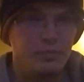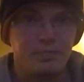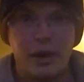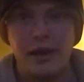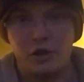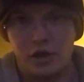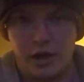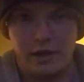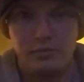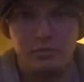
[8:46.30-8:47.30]
pattern
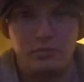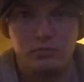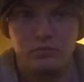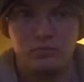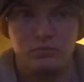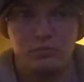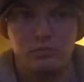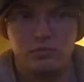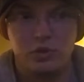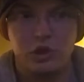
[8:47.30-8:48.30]
it.
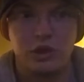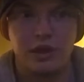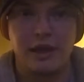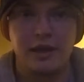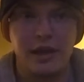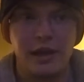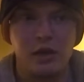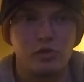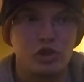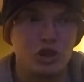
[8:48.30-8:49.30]
Take it
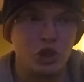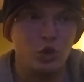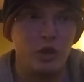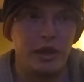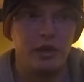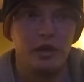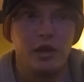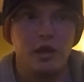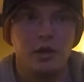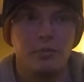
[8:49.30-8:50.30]
out, shoot it,
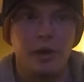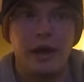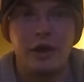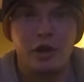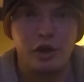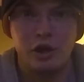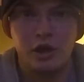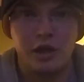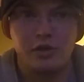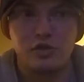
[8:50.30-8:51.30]
pattern your
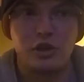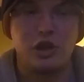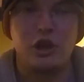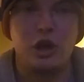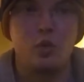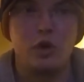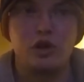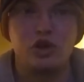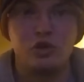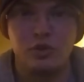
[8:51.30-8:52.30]
gun so you know
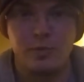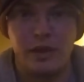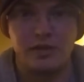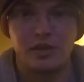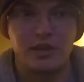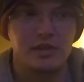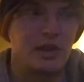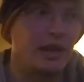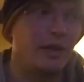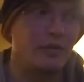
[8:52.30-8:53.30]
what shoots best, because
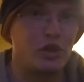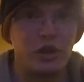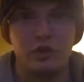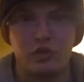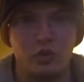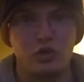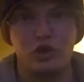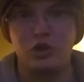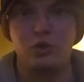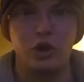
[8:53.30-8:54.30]
not every shell is going to
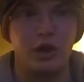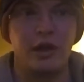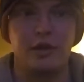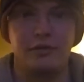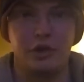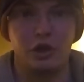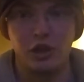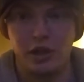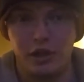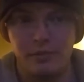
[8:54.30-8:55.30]
shoot good out of your
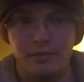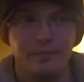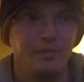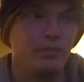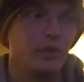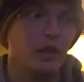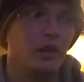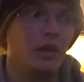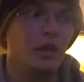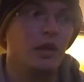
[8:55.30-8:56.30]
gun.
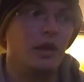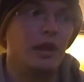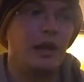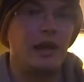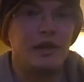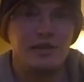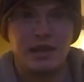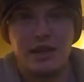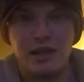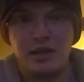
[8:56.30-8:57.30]
And that is the
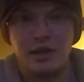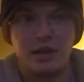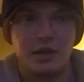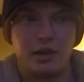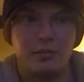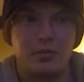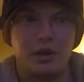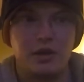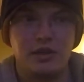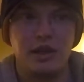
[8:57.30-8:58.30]
key to duck hunting,
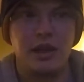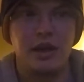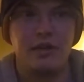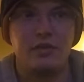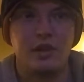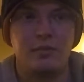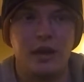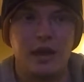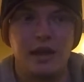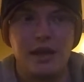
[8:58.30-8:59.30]
because you got to have something
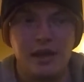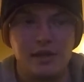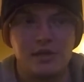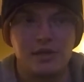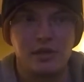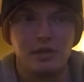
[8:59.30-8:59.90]
that hits